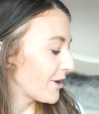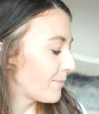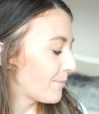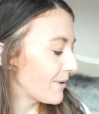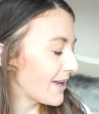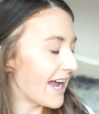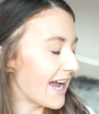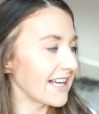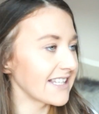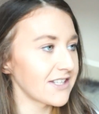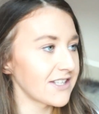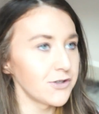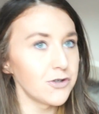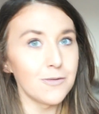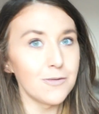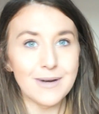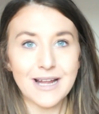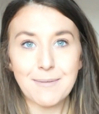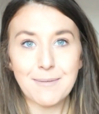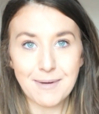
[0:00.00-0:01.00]
But yeah, so
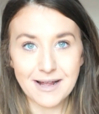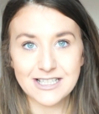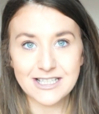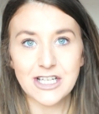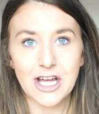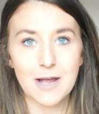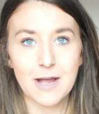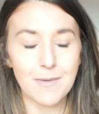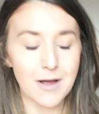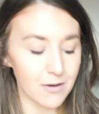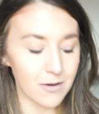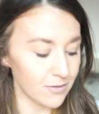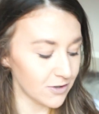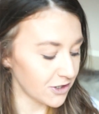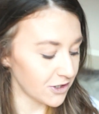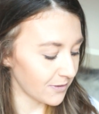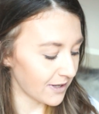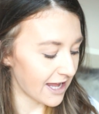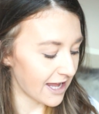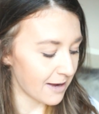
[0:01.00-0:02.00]
normally at bedtime I will
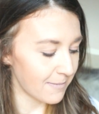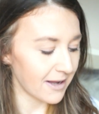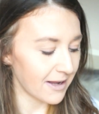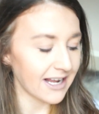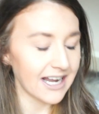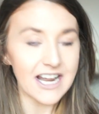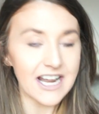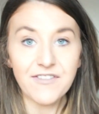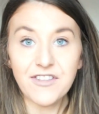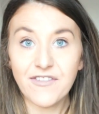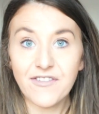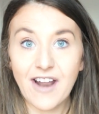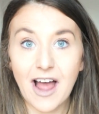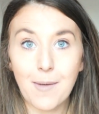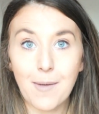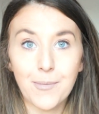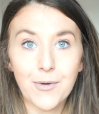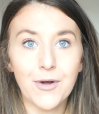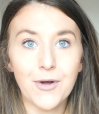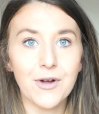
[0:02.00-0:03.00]
do him like a lift the
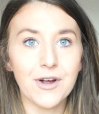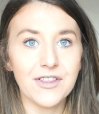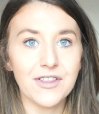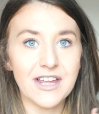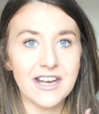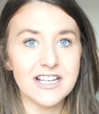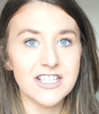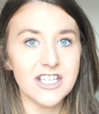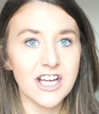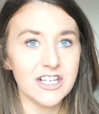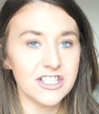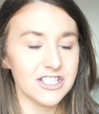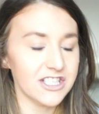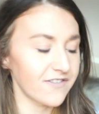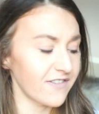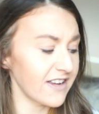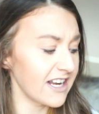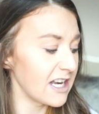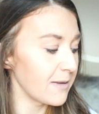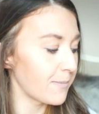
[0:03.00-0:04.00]
flap book, then a
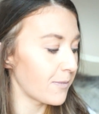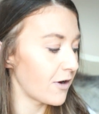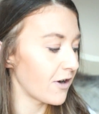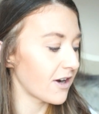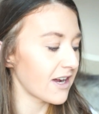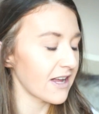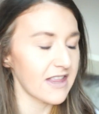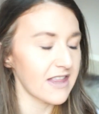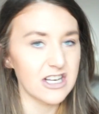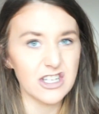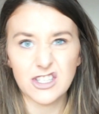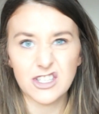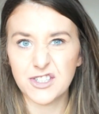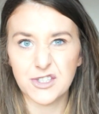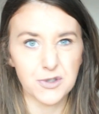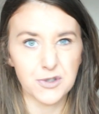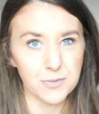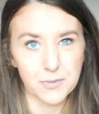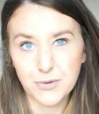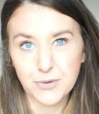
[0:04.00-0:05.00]
touchy-feely book, and then just
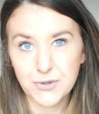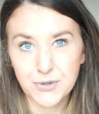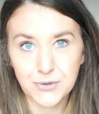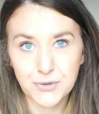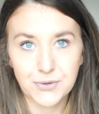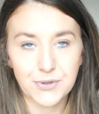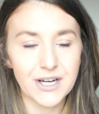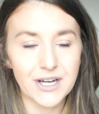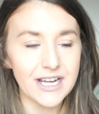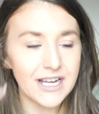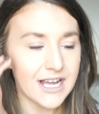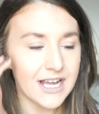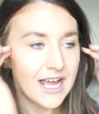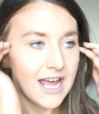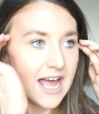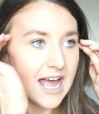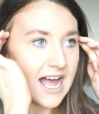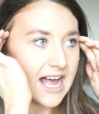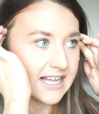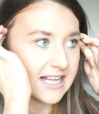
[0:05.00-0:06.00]
a normal story,
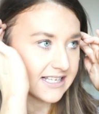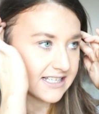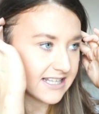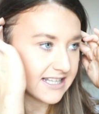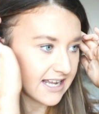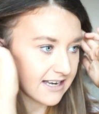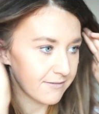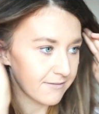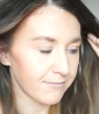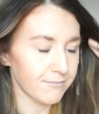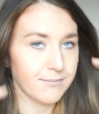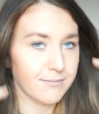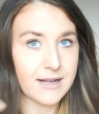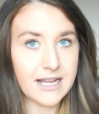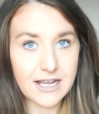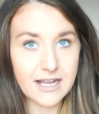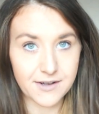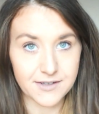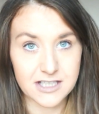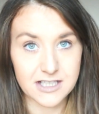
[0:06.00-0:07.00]
and then
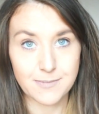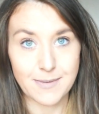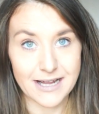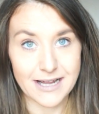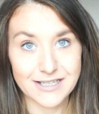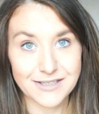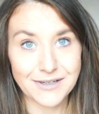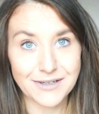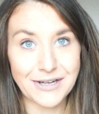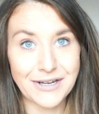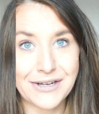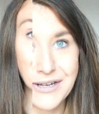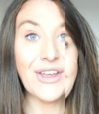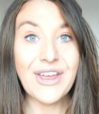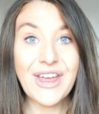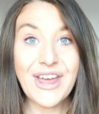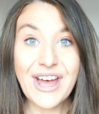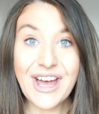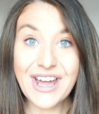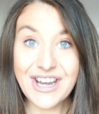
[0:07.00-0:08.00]
he goes to bed.
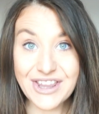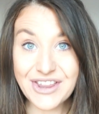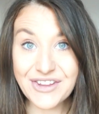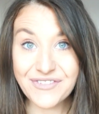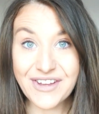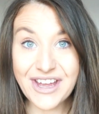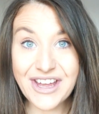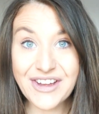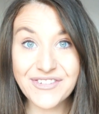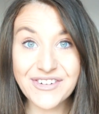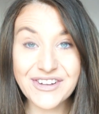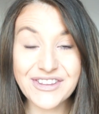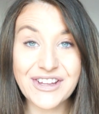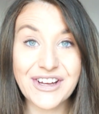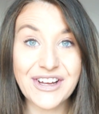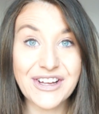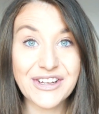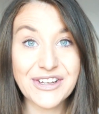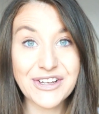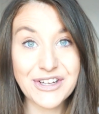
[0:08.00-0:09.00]
Another favourite that
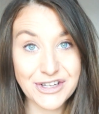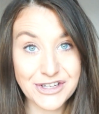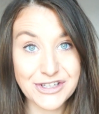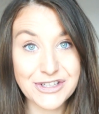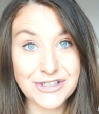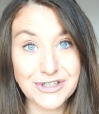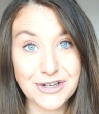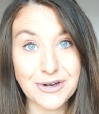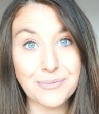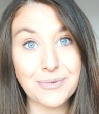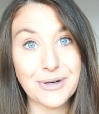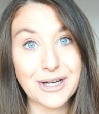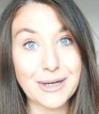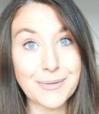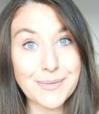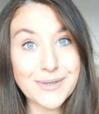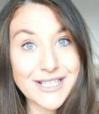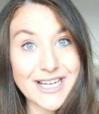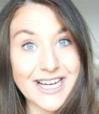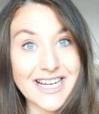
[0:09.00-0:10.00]
I could not bring
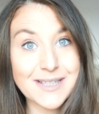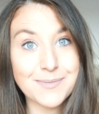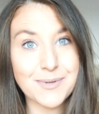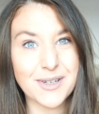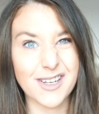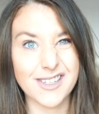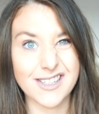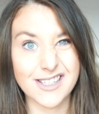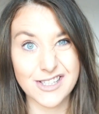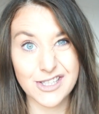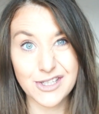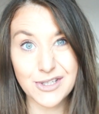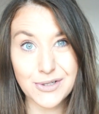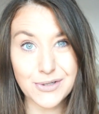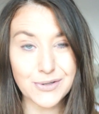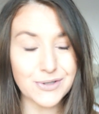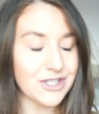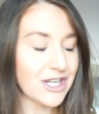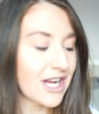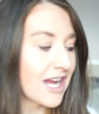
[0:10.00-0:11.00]
upstairs because it's
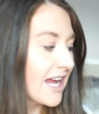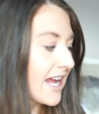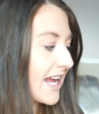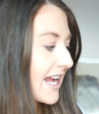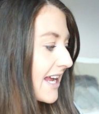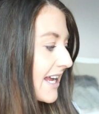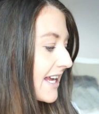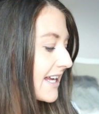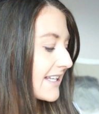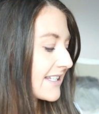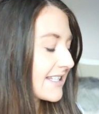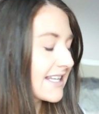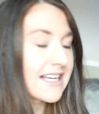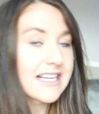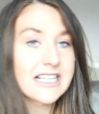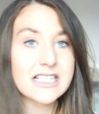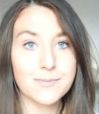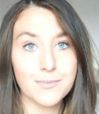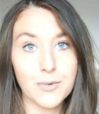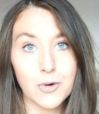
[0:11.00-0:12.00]
huge is
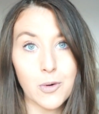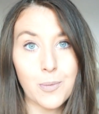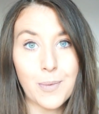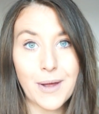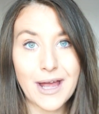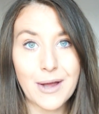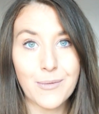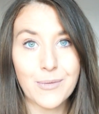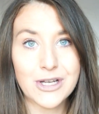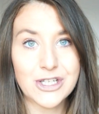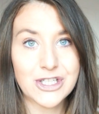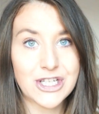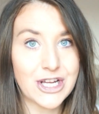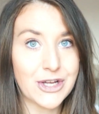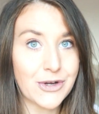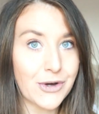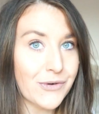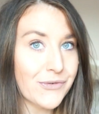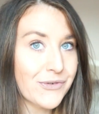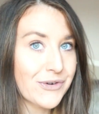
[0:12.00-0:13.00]
his ball pit, which he
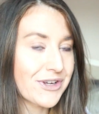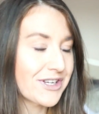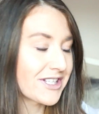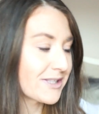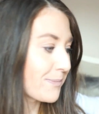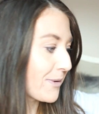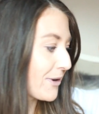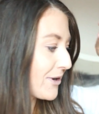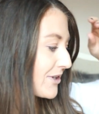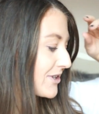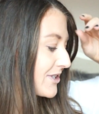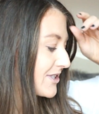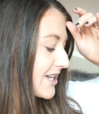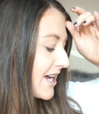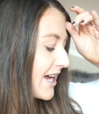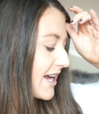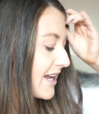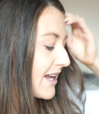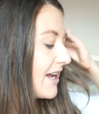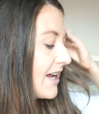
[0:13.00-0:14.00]
got for his
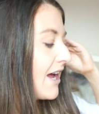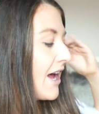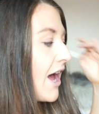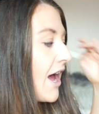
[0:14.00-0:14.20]
birthday.